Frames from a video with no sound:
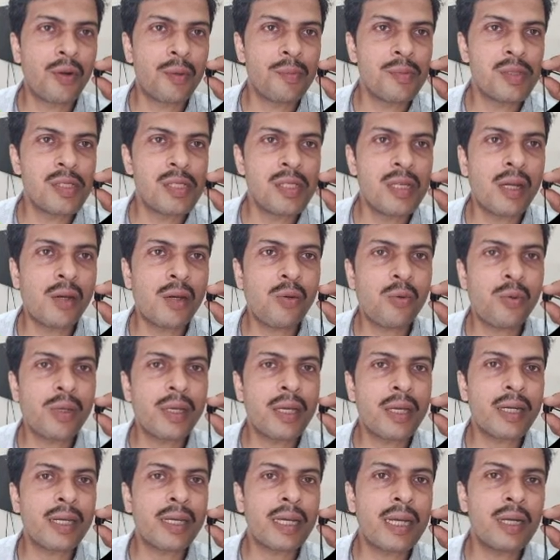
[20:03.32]
from CRO,
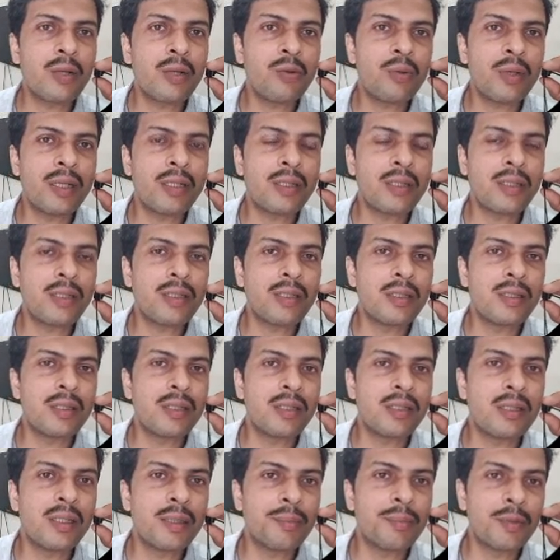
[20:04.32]
we can calculate
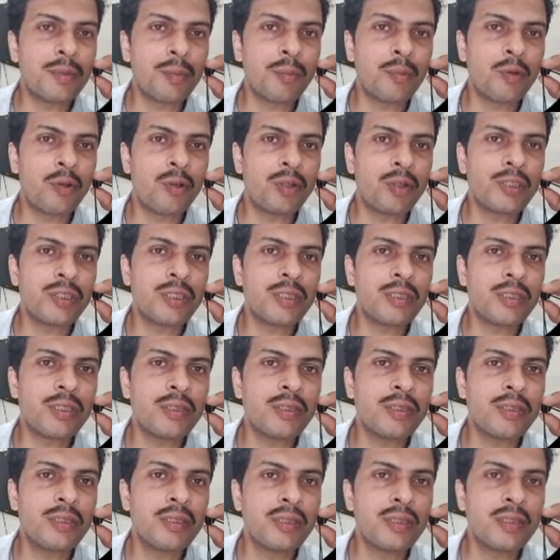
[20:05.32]
the depth of
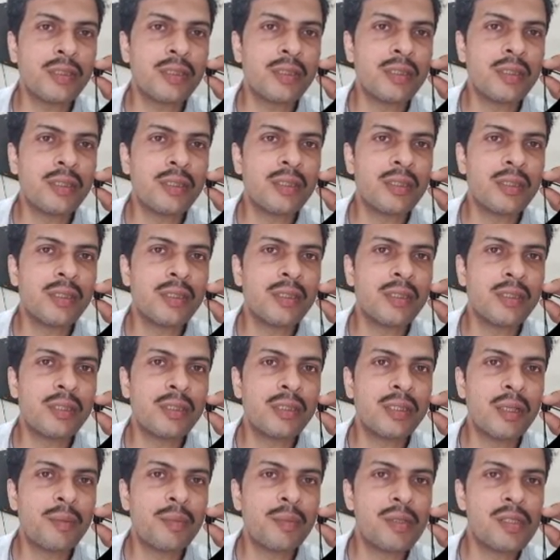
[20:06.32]
modulation.
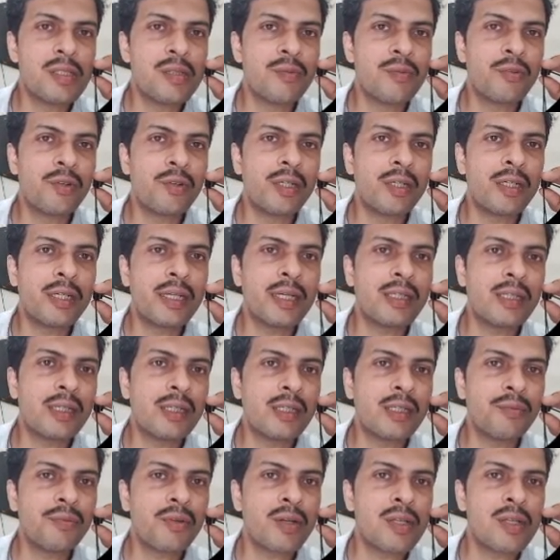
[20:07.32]
That means if we take
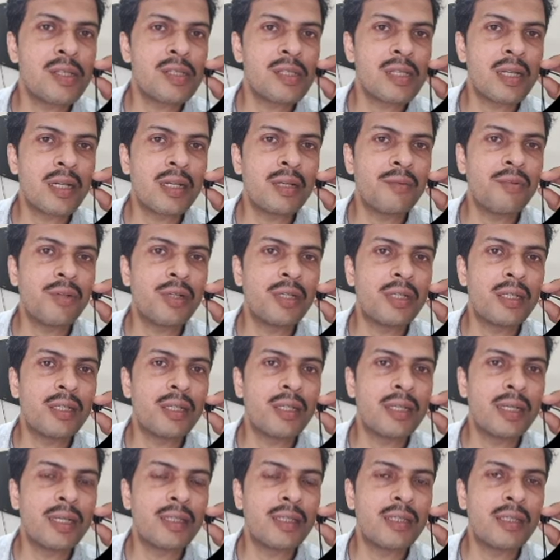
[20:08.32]
the difference and if we
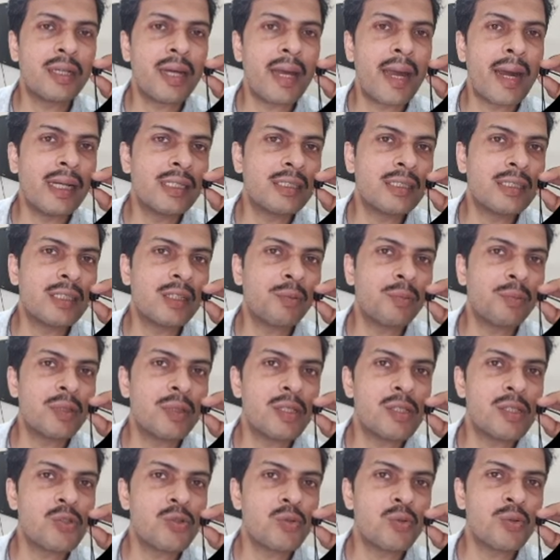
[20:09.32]
take the addition
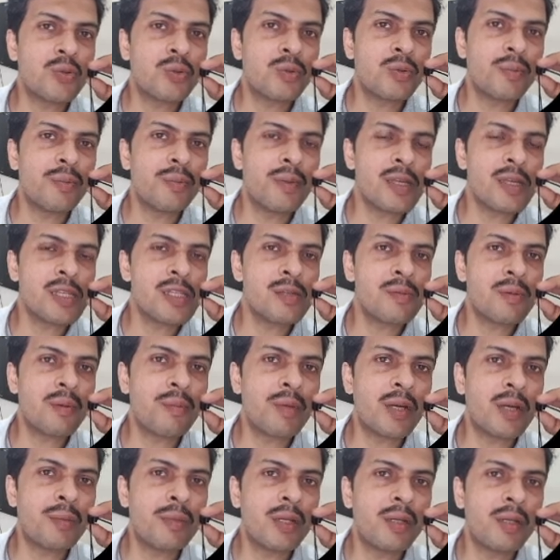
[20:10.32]
of these two
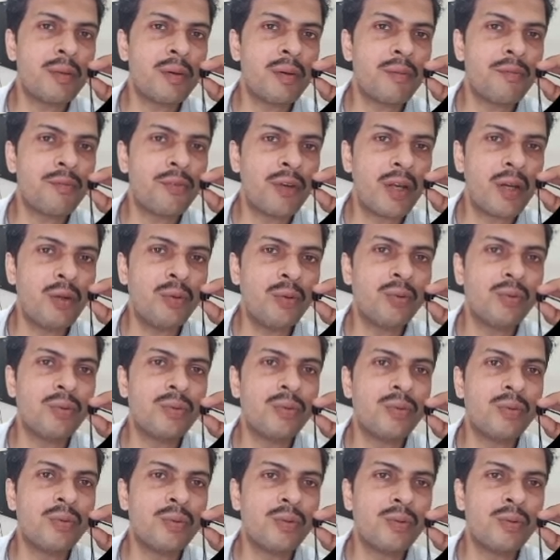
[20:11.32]
maximum and minimum value,
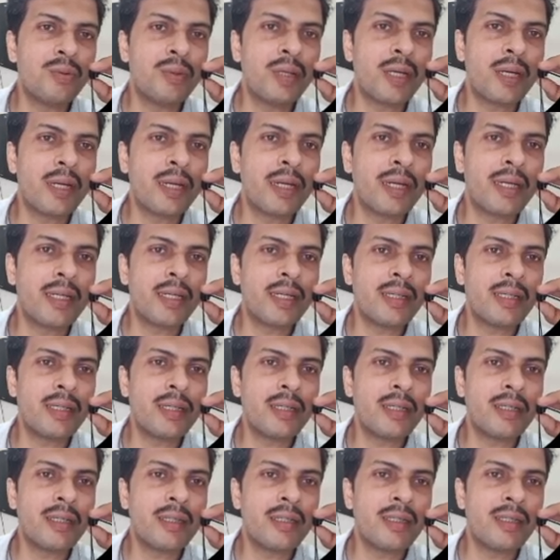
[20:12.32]
we are getting
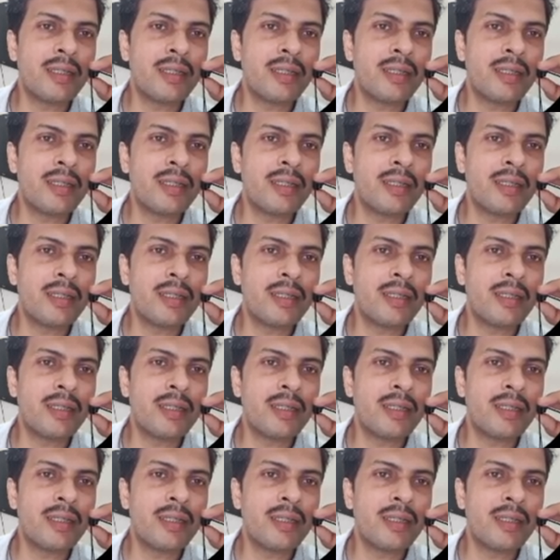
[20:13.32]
